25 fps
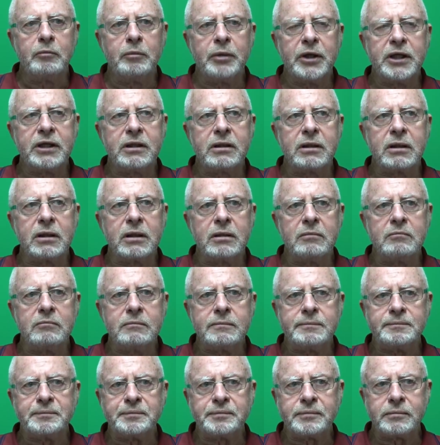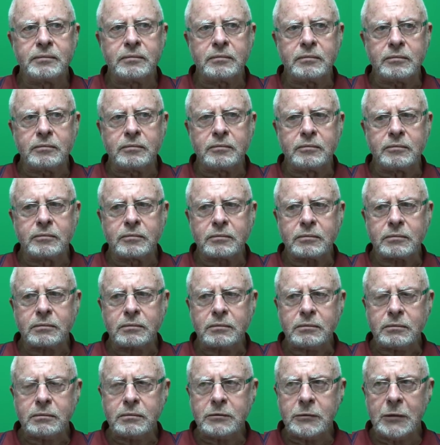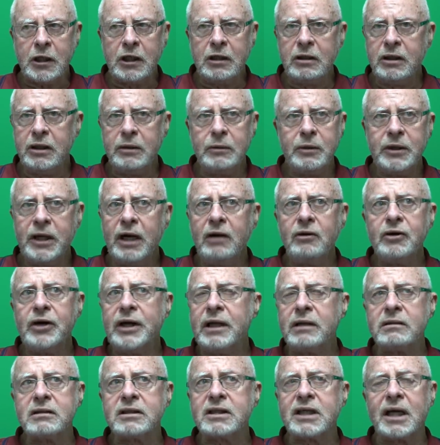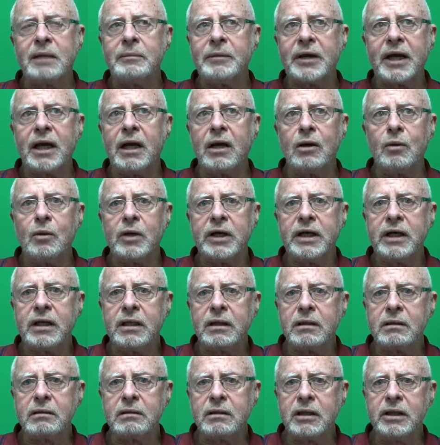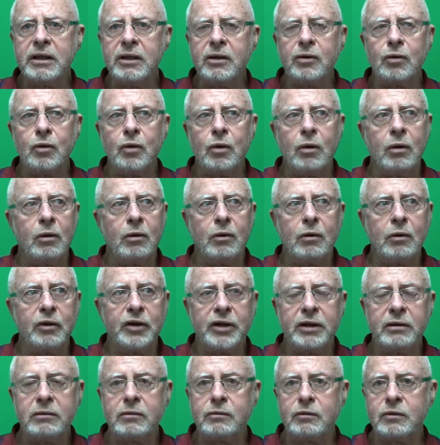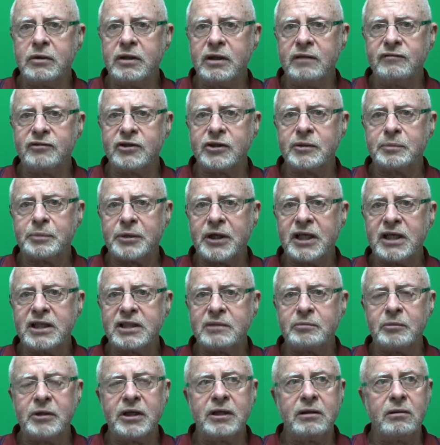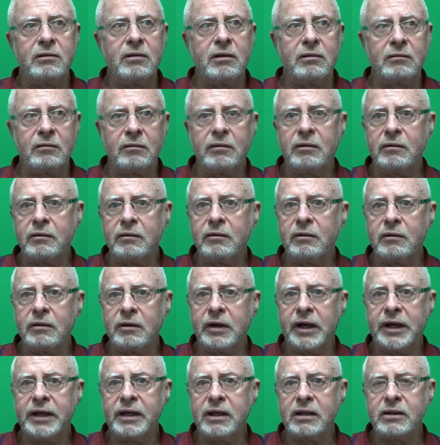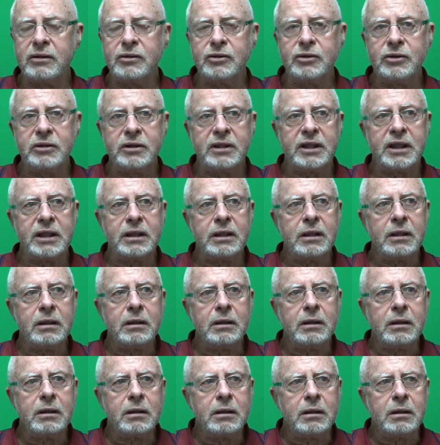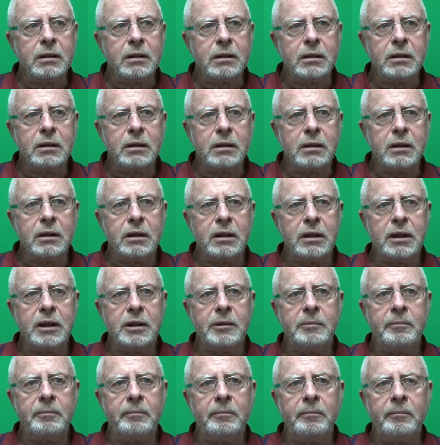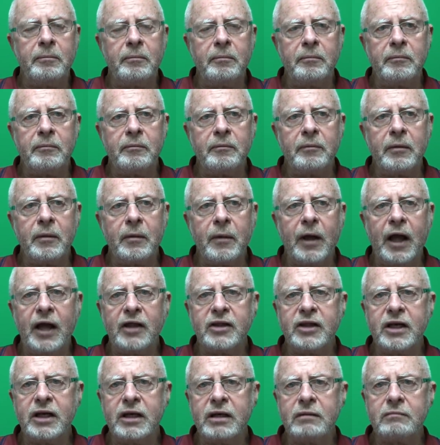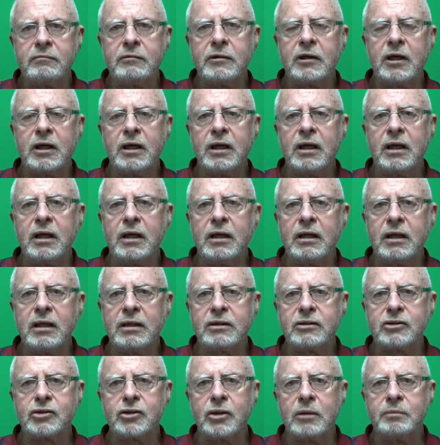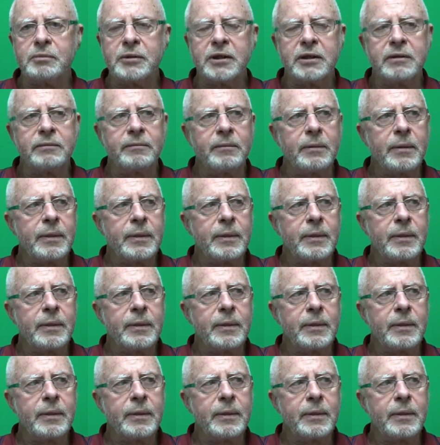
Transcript: but there were no rounds coming our way, none at all, although it wouldn't have surprised me had I heard that. And then it stopped.